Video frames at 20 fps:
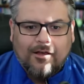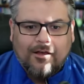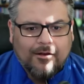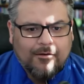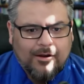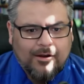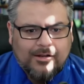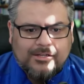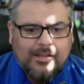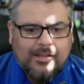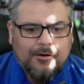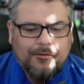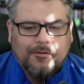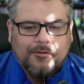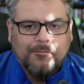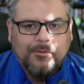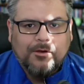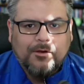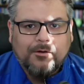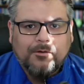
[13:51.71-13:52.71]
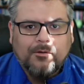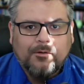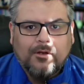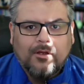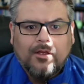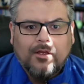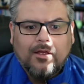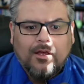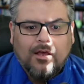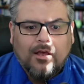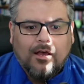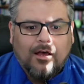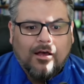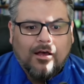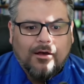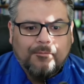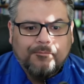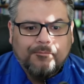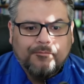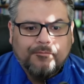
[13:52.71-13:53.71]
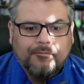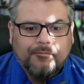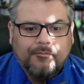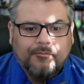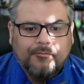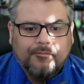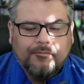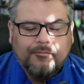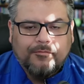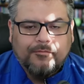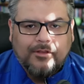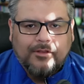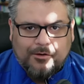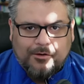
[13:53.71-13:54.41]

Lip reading: Great to hear from you." Now